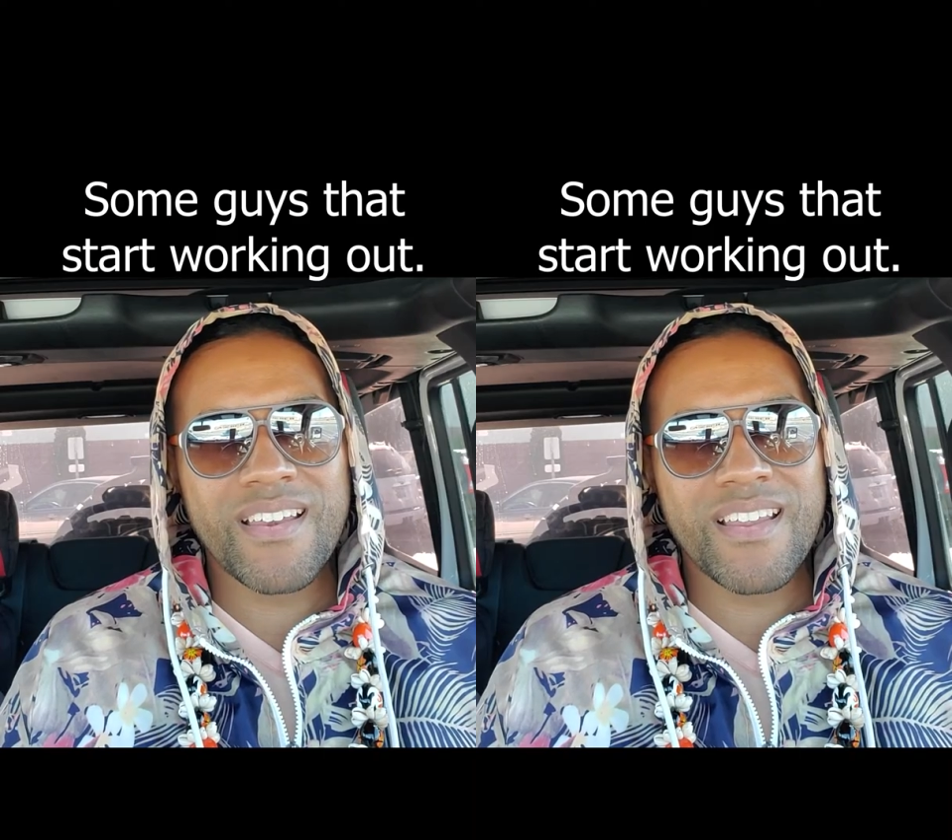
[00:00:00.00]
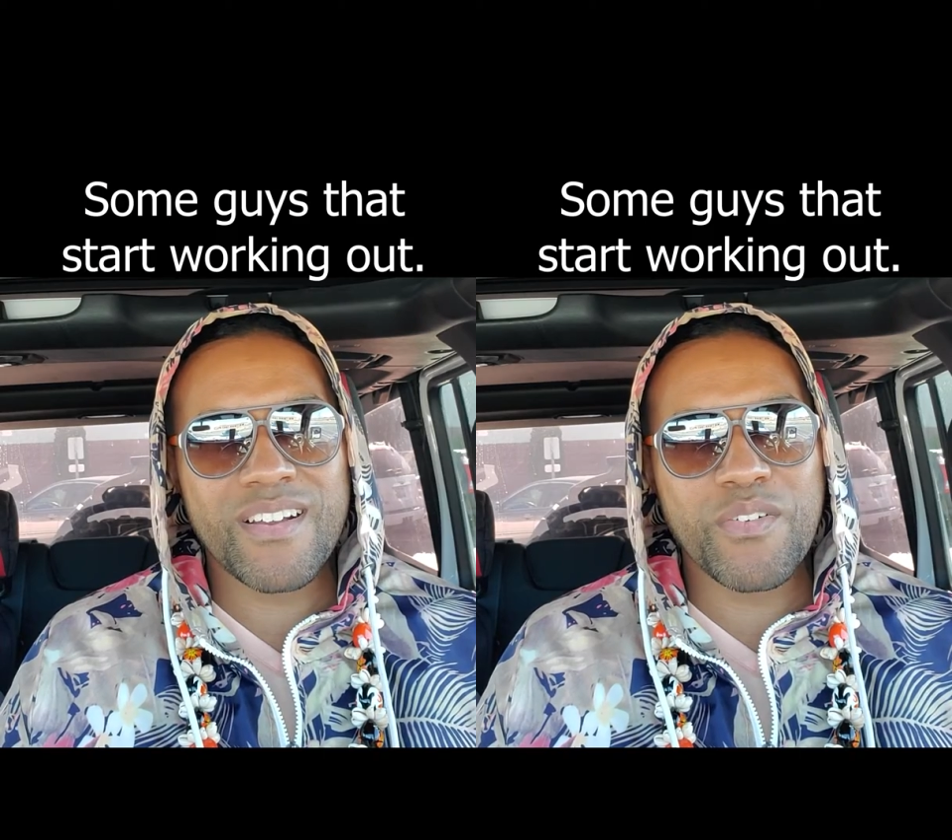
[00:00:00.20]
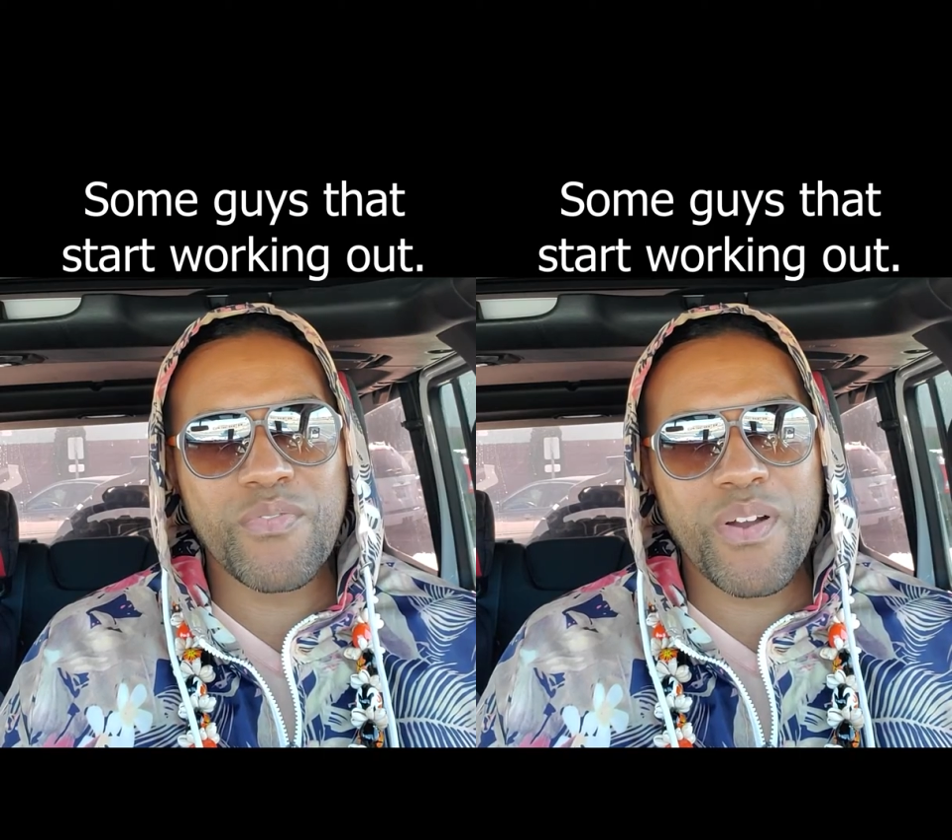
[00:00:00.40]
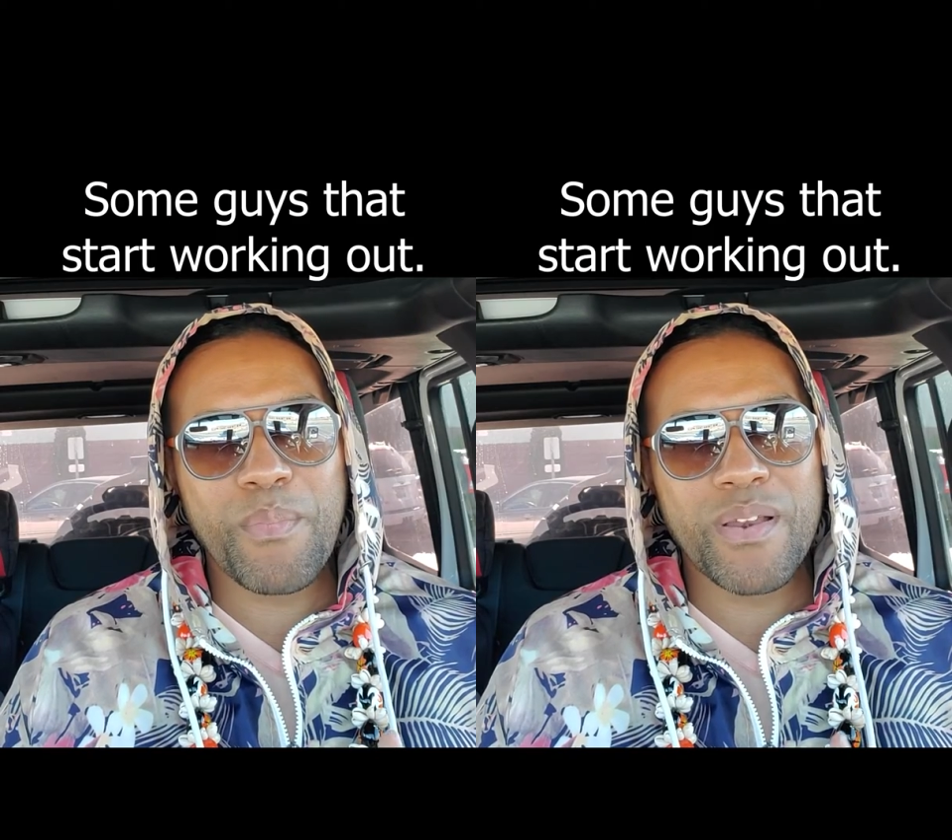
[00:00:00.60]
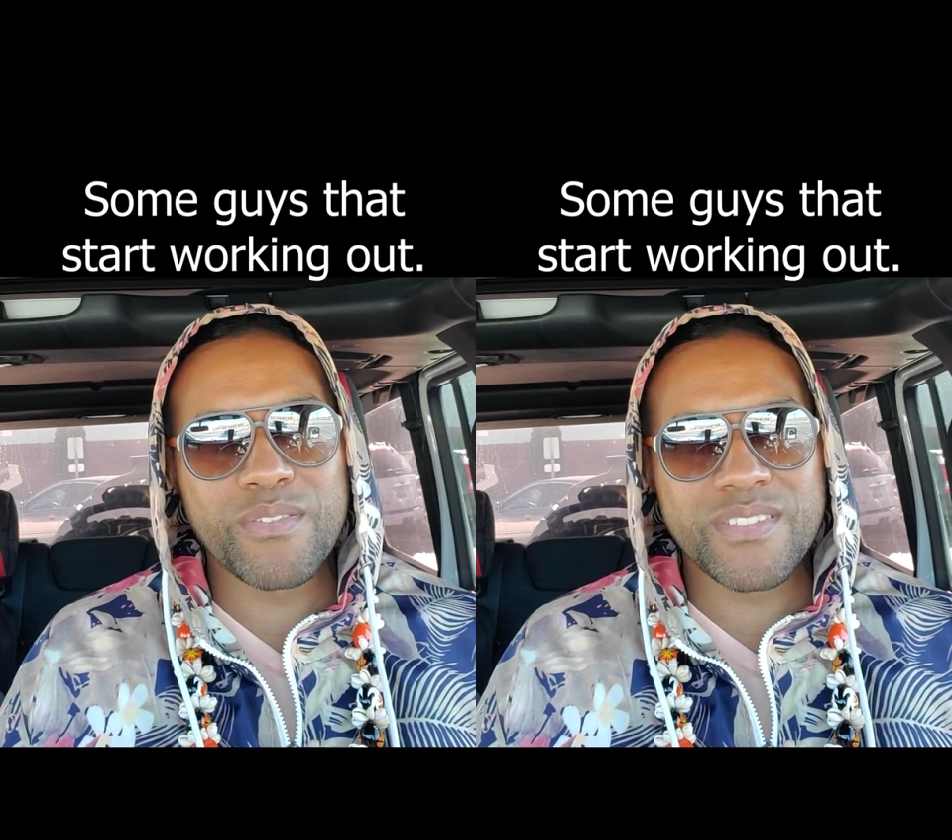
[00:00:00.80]
la kofa
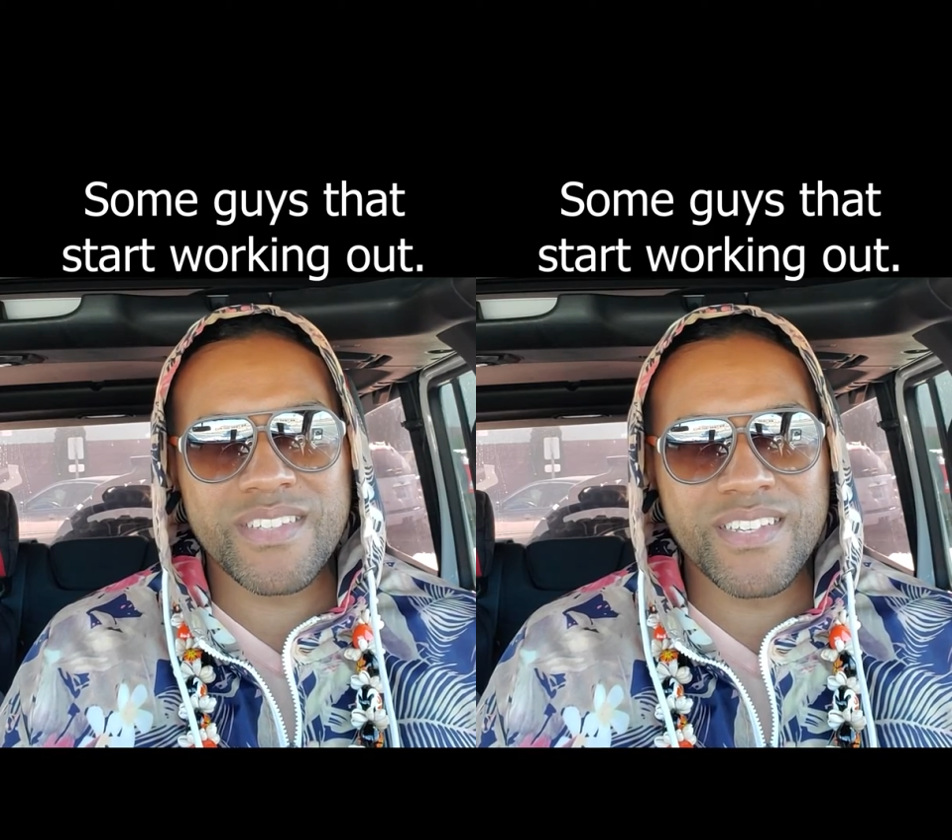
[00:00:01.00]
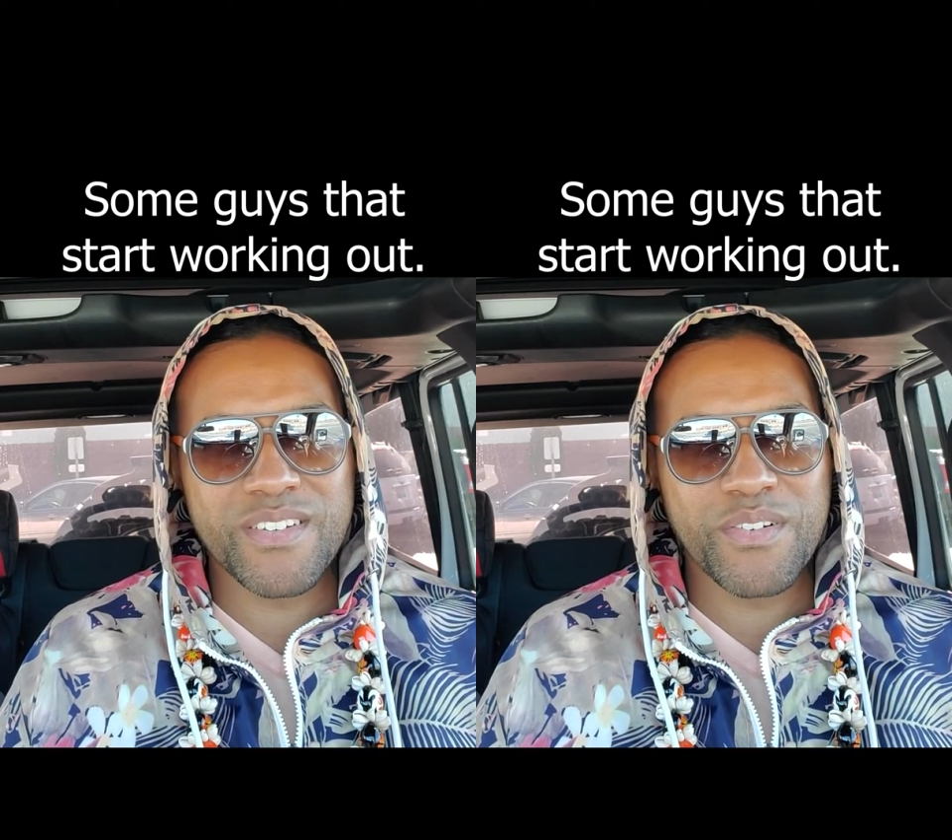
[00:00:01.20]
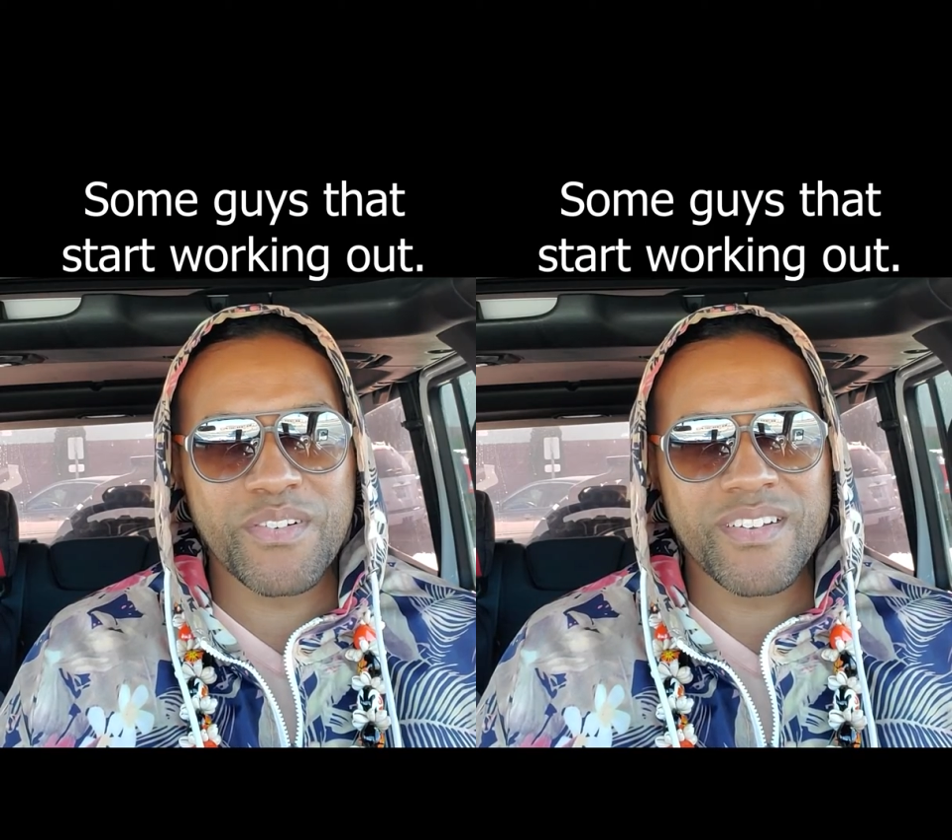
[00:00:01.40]
malosikingo.